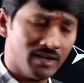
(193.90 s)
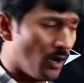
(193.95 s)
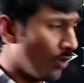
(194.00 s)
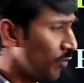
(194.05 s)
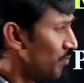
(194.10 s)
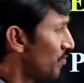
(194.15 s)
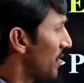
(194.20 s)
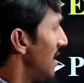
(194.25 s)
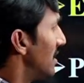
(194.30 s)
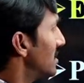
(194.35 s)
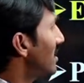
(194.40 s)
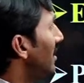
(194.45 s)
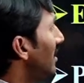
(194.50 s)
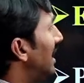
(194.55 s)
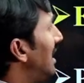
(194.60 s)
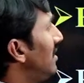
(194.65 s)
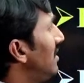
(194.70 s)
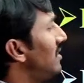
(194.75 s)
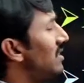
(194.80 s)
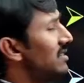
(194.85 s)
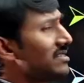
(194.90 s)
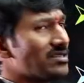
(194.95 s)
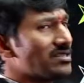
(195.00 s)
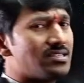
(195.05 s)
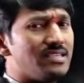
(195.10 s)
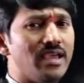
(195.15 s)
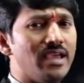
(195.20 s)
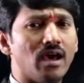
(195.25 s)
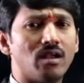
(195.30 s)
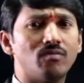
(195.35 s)
Now, sir, in this
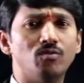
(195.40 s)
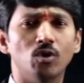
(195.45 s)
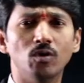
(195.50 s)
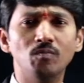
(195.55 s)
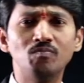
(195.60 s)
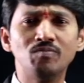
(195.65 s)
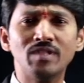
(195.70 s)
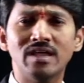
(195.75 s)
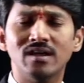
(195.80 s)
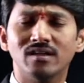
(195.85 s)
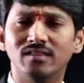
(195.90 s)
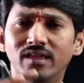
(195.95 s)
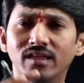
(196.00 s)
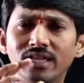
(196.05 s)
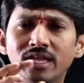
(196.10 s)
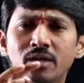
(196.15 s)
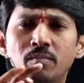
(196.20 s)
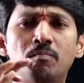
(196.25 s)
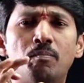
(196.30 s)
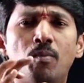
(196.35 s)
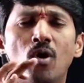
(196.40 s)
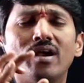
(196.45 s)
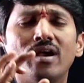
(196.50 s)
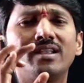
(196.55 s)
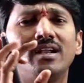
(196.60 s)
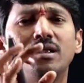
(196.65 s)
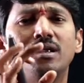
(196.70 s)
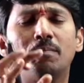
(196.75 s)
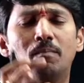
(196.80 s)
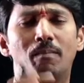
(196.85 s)
CRO, the
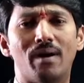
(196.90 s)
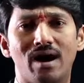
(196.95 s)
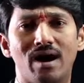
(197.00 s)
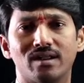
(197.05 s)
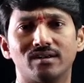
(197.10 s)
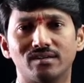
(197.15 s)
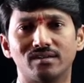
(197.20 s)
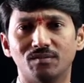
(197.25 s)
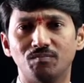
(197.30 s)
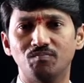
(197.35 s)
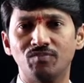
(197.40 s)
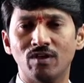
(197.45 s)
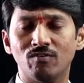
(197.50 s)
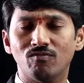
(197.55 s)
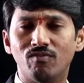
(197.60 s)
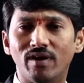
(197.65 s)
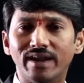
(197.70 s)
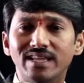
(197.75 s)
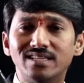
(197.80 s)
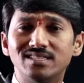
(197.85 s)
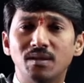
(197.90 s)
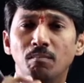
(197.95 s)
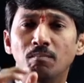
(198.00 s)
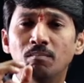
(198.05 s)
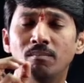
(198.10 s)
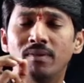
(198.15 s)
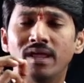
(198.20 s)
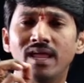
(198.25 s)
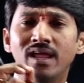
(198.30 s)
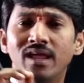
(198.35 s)
important part, what is the
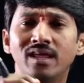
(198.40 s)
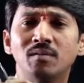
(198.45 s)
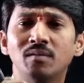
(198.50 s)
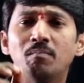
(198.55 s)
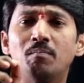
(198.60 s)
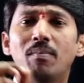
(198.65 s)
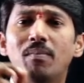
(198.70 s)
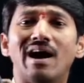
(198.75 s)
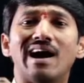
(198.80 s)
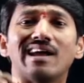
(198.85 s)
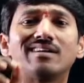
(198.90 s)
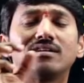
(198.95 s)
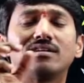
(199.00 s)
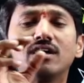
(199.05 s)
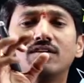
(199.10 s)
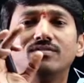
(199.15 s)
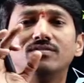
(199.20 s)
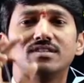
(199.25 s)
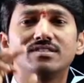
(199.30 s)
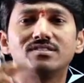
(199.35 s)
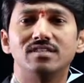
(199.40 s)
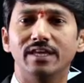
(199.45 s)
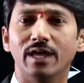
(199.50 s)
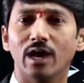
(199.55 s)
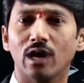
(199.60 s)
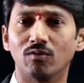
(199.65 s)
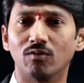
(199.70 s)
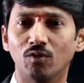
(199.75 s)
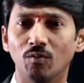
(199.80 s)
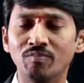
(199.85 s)
main part of the
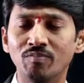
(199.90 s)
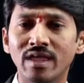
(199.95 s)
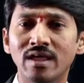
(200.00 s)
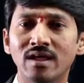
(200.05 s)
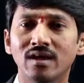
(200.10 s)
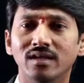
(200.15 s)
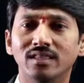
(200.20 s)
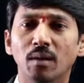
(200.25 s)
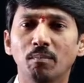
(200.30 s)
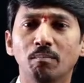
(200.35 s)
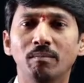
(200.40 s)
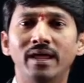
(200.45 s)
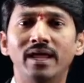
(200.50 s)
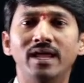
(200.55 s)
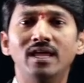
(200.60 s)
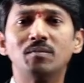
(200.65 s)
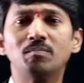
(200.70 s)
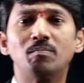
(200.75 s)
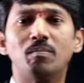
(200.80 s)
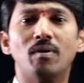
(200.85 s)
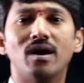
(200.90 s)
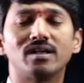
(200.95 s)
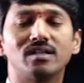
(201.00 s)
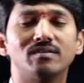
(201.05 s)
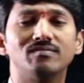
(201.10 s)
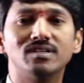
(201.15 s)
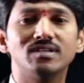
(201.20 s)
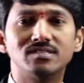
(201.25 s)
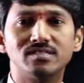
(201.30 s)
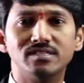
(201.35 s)
CRO? The main part
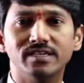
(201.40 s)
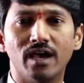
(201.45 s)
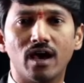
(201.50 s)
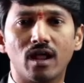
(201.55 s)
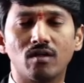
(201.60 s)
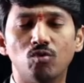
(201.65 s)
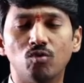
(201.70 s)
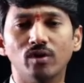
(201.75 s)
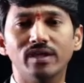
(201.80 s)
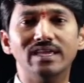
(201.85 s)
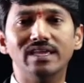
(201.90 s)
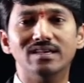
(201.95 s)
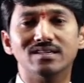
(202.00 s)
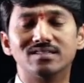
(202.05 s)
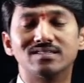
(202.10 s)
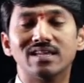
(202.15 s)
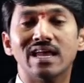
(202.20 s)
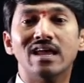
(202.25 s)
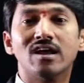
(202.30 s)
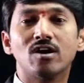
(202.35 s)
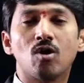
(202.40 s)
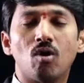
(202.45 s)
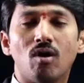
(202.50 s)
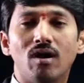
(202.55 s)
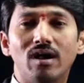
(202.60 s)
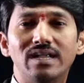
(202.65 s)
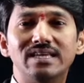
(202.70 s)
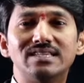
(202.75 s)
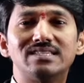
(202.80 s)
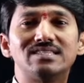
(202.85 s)
of the CRO is
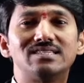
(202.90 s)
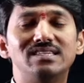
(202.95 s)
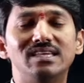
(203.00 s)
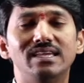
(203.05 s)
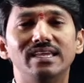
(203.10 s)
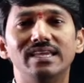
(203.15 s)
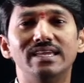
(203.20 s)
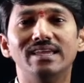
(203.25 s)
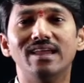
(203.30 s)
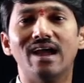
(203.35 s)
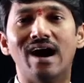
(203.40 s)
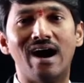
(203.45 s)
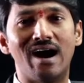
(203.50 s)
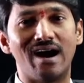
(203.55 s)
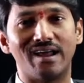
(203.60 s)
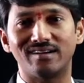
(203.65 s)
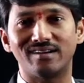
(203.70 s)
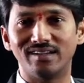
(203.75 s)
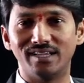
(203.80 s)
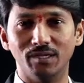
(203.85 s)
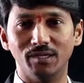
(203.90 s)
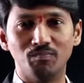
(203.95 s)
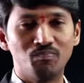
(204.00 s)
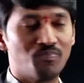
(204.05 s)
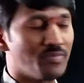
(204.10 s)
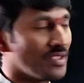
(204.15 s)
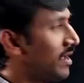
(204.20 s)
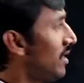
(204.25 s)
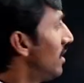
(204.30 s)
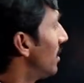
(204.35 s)
called CRT,
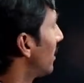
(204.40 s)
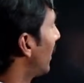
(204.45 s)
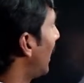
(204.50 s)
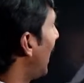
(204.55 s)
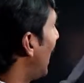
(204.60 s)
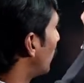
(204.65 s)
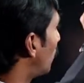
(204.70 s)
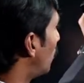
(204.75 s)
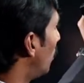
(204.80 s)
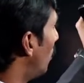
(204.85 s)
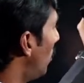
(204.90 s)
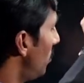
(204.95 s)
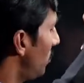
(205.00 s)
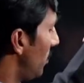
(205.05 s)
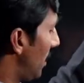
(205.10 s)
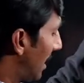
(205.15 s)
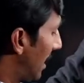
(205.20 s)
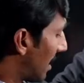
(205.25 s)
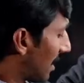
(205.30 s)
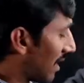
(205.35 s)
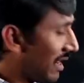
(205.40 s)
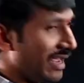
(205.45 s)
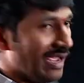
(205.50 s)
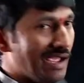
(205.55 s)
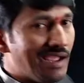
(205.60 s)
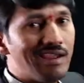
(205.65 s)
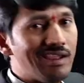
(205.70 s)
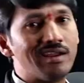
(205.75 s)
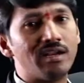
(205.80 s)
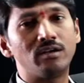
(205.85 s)
cathode
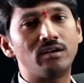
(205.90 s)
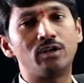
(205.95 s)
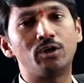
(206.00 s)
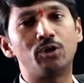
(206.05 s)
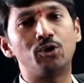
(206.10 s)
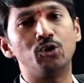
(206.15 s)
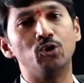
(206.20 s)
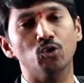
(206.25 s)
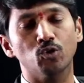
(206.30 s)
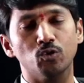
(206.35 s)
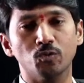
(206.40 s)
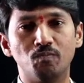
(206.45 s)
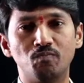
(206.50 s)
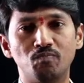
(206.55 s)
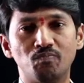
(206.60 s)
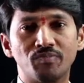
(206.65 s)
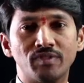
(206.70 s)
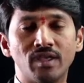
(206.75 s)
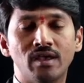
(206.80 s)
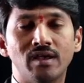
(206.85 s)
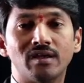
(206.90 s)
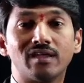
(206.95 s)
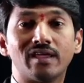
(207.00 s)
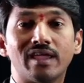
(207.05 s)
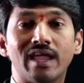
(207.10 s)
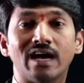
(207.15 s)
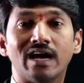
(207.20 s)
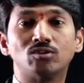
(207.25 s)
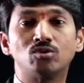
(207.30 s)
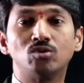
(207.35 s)
ray tube.
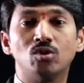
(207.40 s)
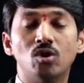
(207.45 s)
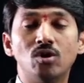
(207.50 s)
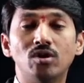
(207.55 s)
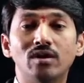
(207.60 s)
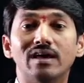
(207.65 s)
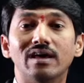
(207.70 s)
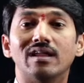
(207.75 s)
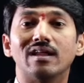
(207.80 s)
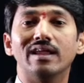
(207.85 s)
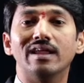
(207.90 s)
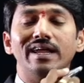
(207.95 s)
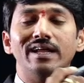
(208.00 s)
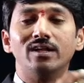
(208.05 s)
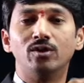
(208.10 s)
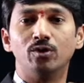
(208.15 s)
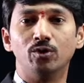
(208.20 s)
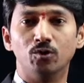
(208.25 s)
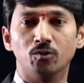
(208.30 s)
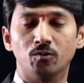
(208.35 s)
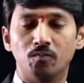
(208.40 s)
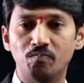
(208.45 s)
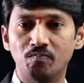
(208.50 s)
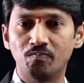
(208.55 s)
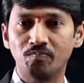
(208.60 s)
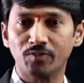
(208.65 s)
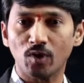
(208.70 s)
Cathode ray tube.